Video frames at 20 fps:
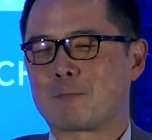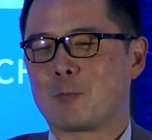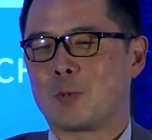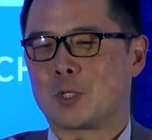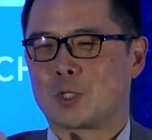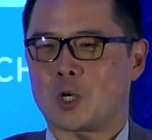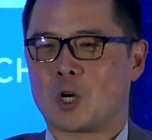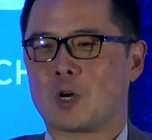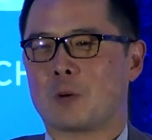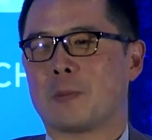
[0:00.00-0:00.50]
We
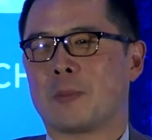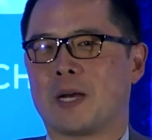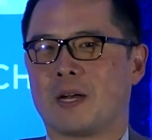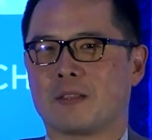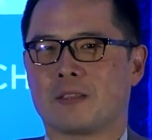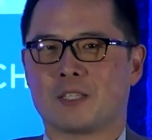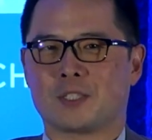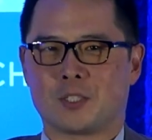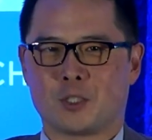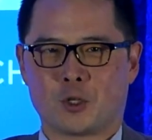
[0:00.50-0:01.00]
talk
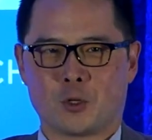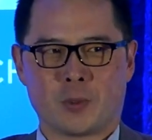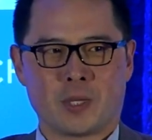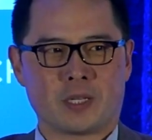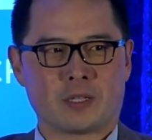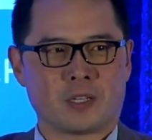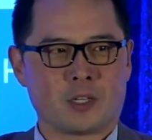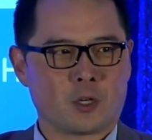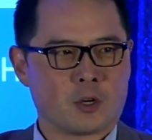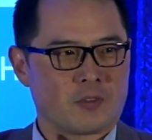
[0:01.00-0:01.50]
about this year
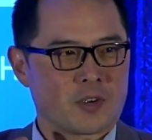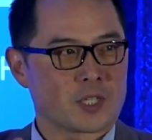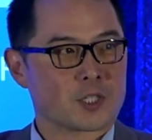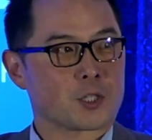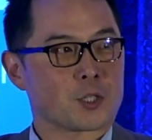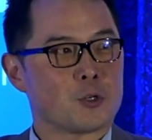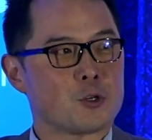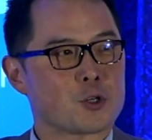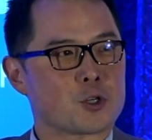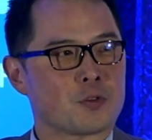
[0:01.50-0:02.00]
being the year of
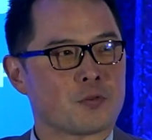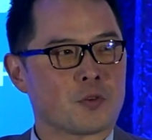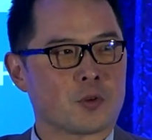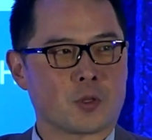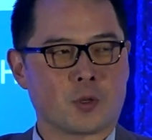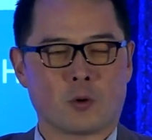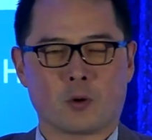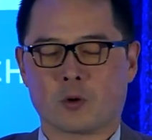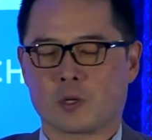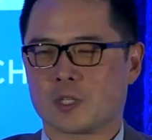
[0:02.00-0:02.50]
execution for
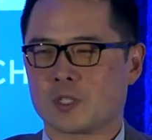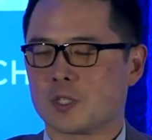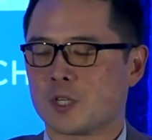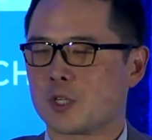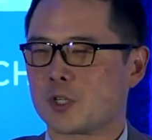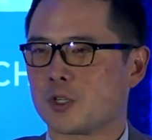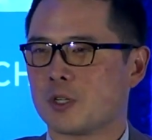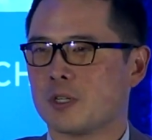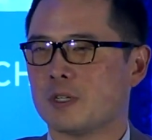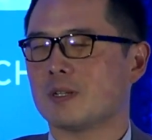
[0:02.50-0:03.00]
the
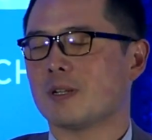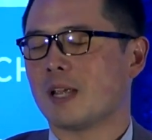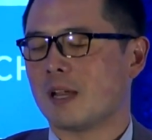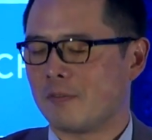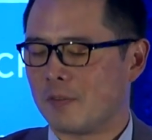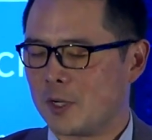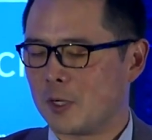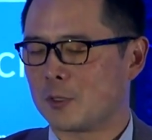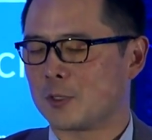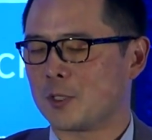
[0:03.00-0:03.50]
organization.
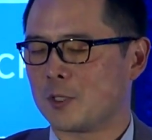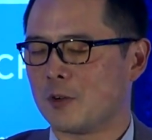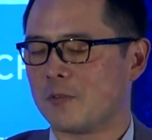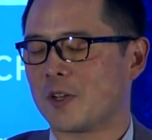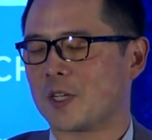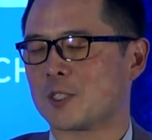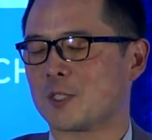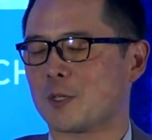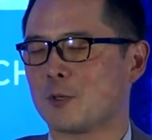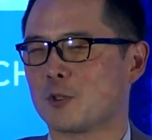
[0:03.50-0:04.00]
Every year is the year of
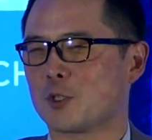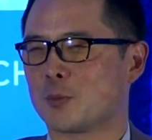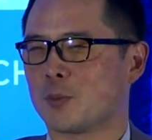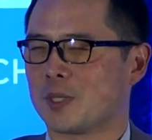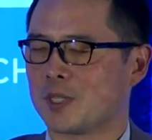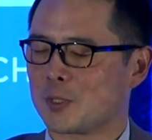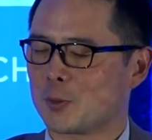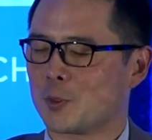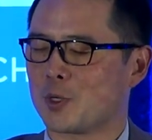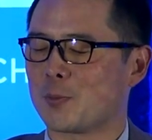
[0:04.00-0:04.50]
execution,
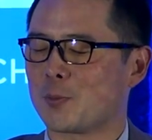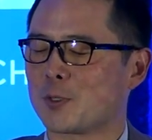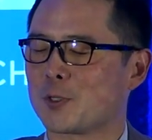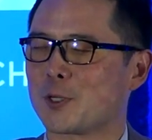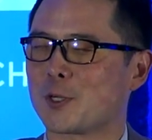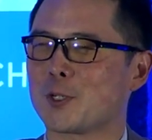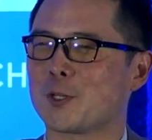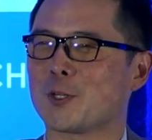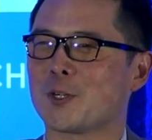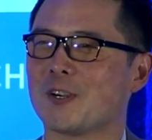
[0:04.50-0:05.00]
but this one in
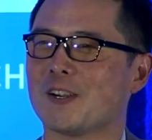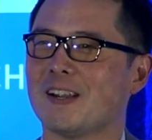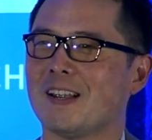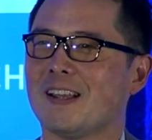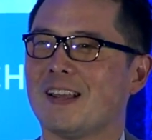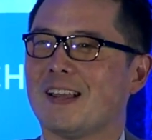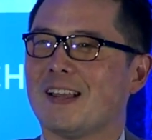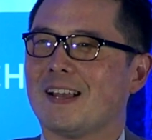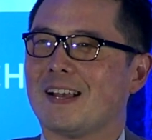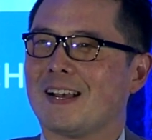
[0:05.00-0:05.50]
particular.
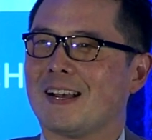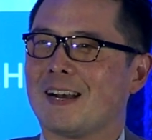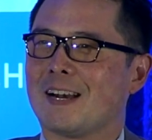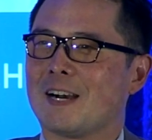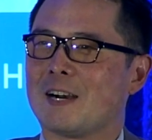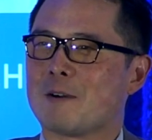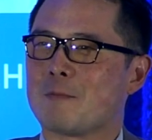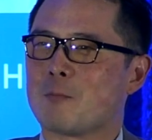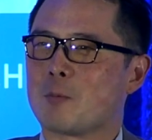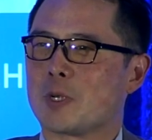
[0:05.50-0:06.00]

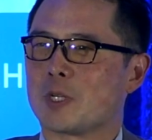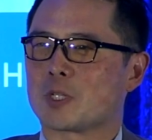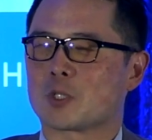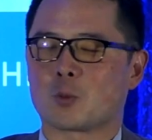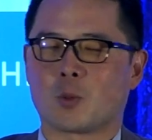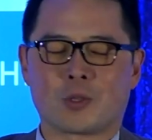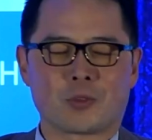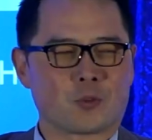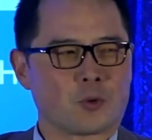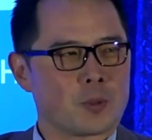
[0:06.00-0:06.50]
We
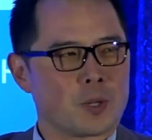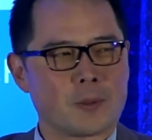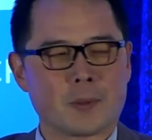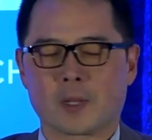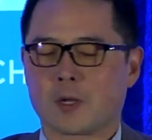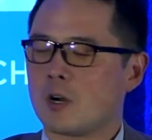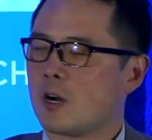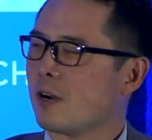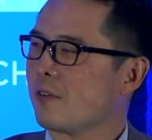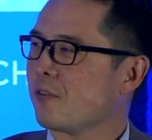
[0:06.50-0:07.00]
just went through a
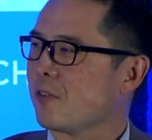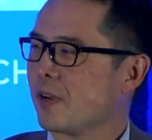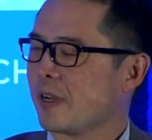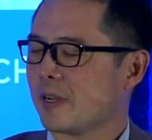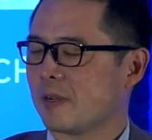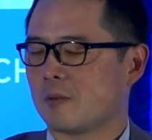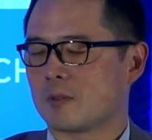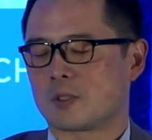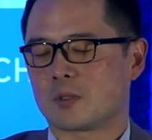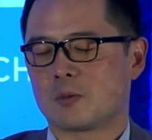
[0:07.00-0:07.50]
public
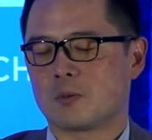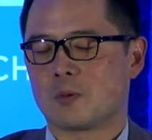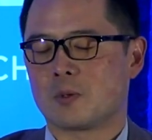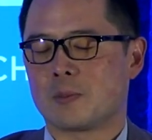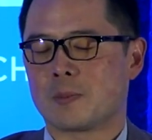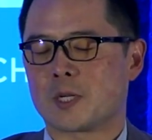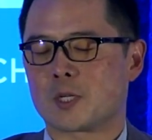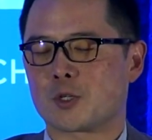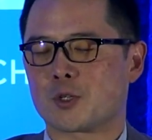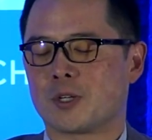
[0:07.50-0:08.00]
offering, which we
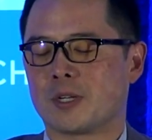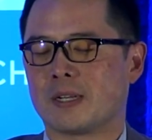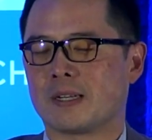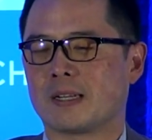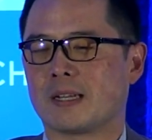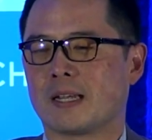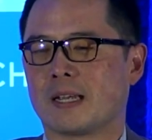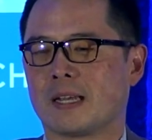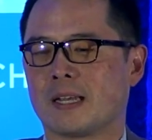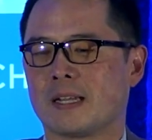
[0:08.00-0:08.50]

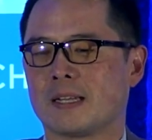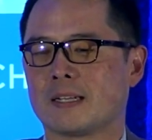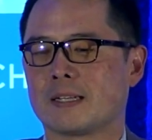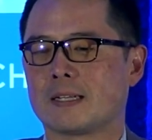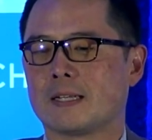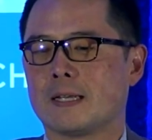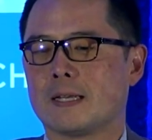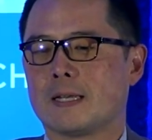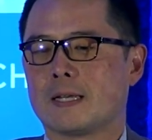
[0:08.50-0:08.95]
mentioned, and